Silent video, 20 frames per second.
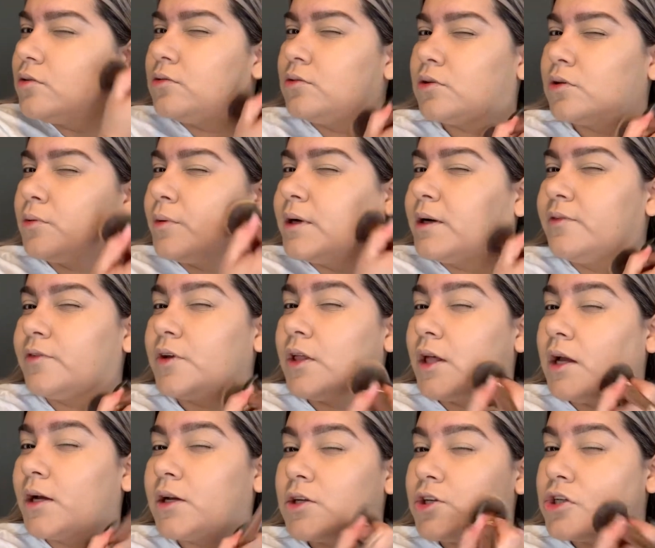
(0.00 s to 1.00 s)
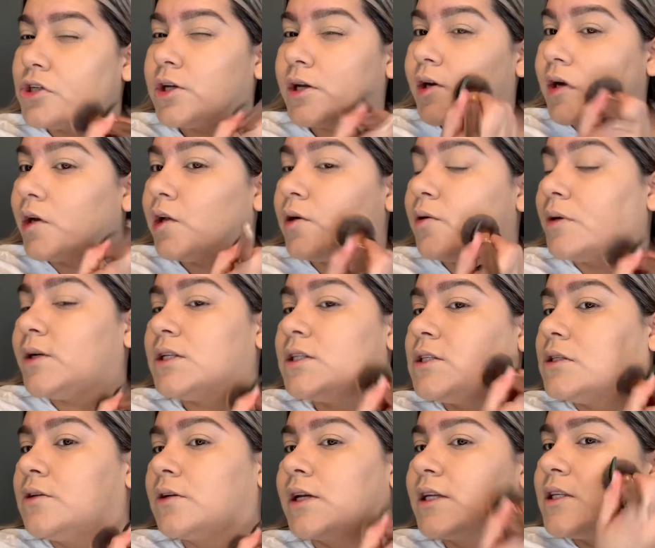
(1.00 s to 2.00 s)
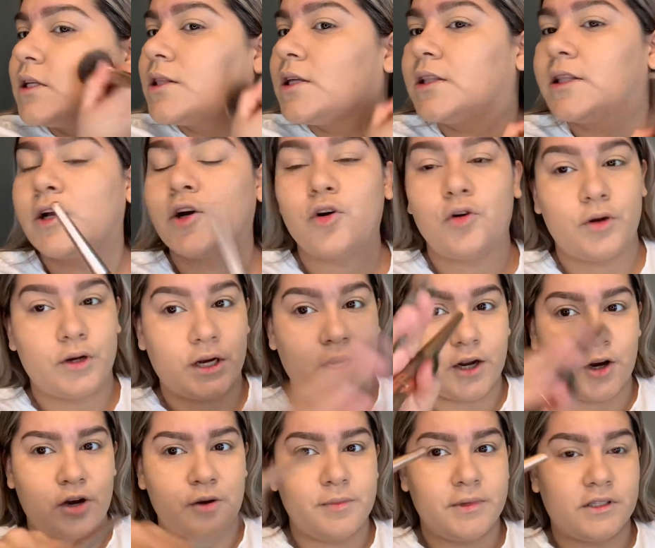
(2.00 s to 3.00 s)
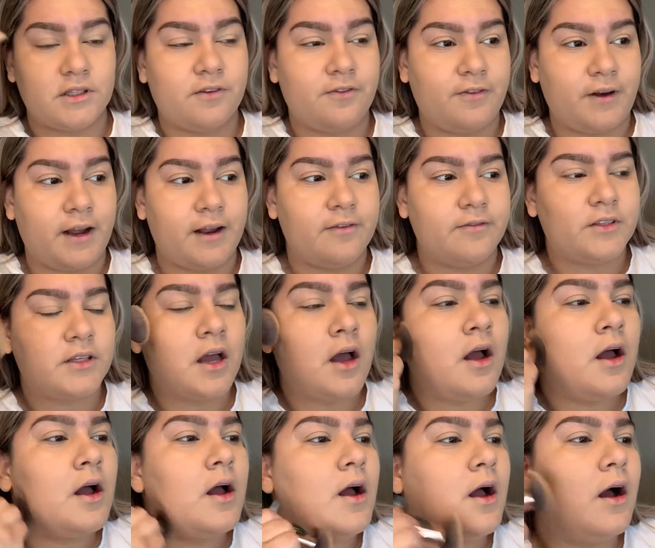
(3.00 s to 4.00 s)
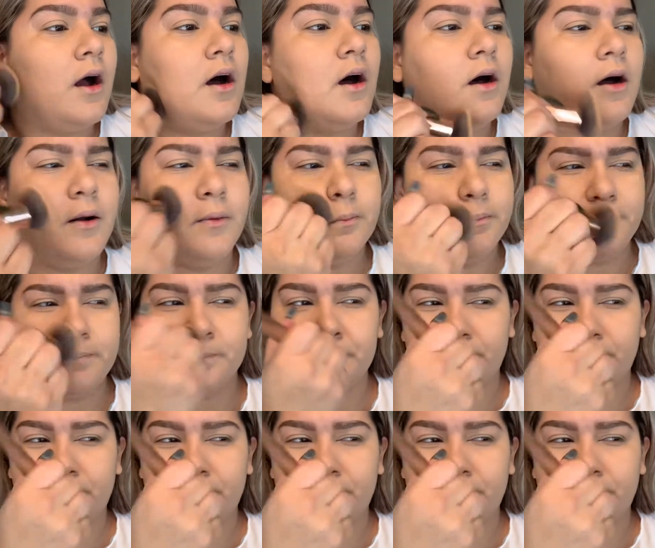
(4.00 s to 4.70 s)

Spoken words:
or whatever that shade color was, because I think they go in increments of 5s. So